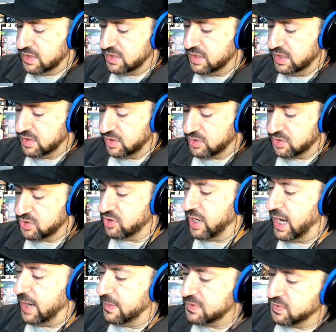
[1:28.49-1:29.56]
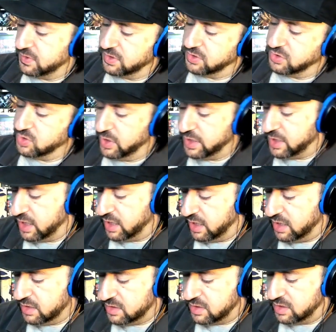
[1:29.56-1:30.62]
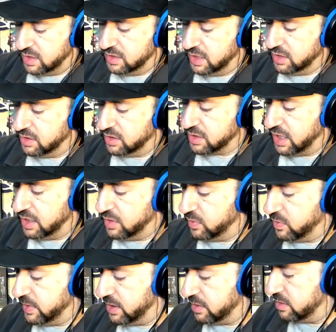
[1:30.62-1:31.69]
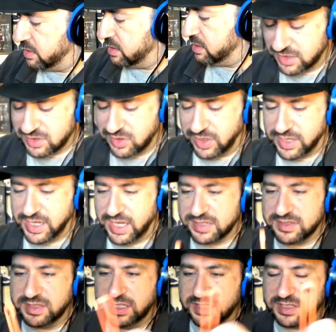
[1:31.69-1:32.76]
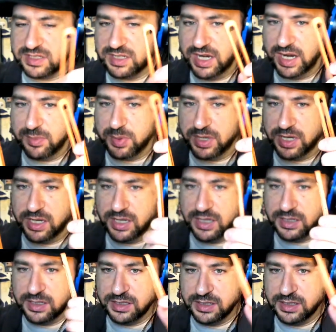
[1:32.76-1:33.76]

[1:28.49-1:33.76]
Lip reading: these are straps for the Joy-Cons, and they look kind of weird. So I guess these snap on.